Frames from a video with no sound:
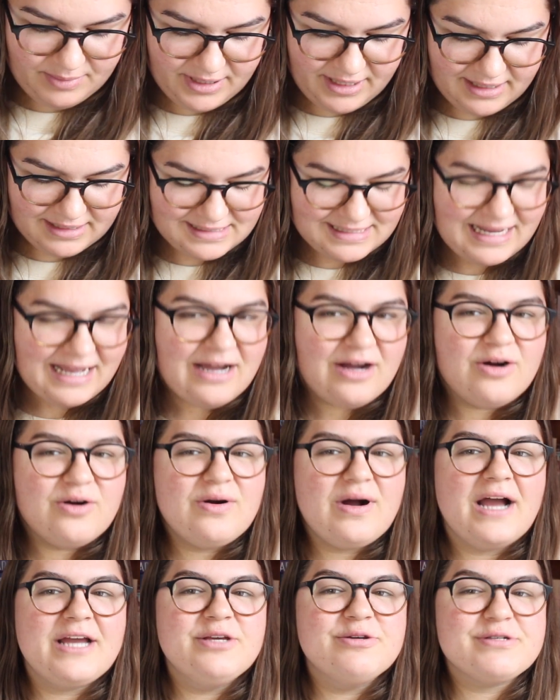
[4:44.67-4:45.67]
Because now
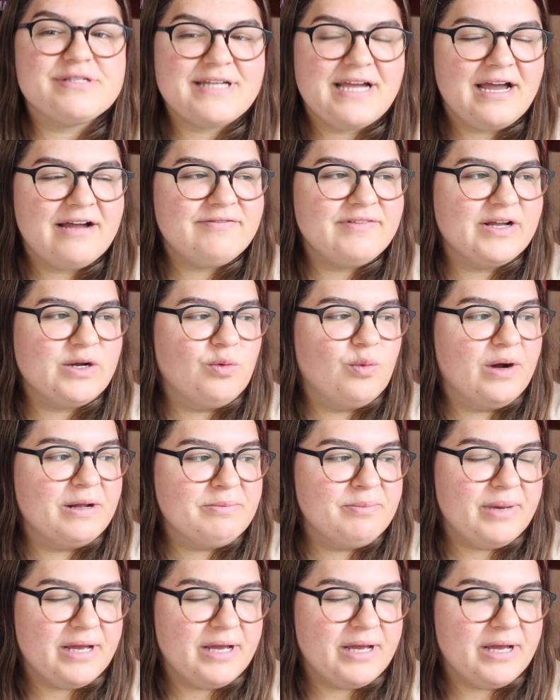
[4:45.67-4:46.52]
I used to have like one